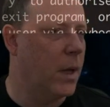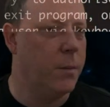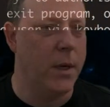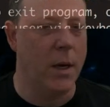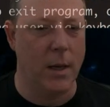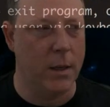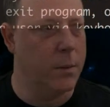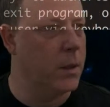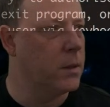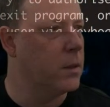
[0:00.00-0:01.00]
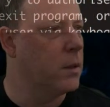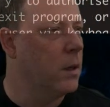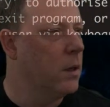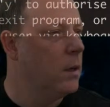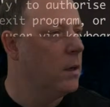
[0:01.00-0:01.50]
API limits.
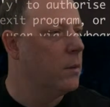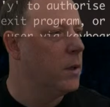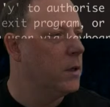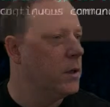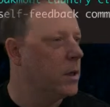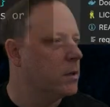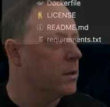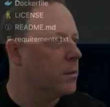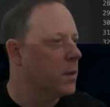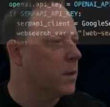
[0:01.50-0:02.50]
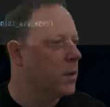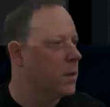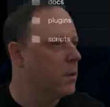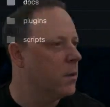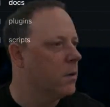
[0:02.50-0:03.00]
Let me check something
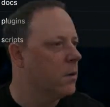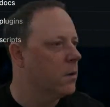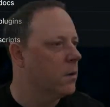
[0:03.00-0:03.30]
here.